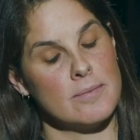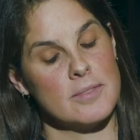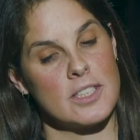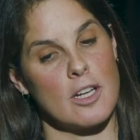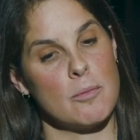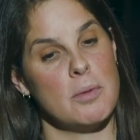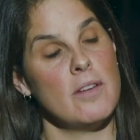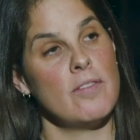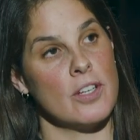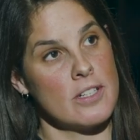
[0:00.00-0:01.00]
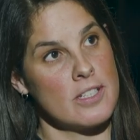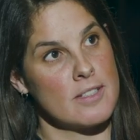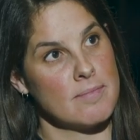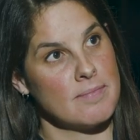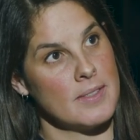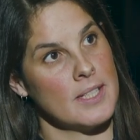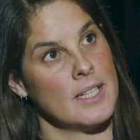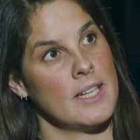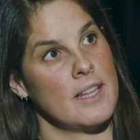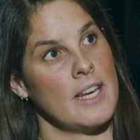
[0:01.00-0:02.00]
It's called Be Fierce,
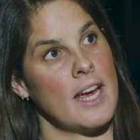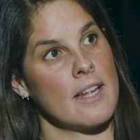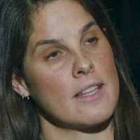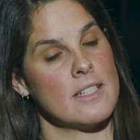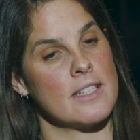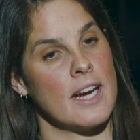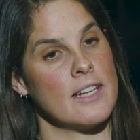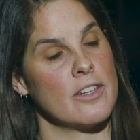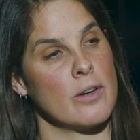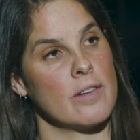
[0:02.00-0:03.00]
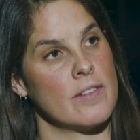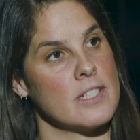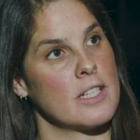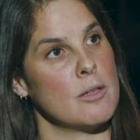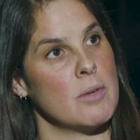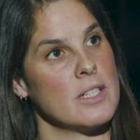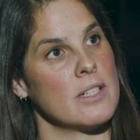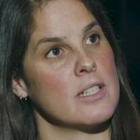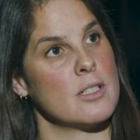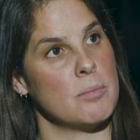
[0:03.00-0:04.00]
The Athlete's Guide to Growing Physically,
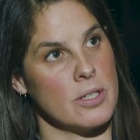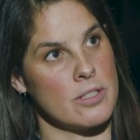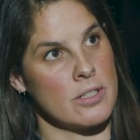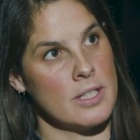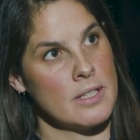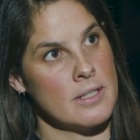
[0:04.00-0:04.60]
Mentally, and Spiritually.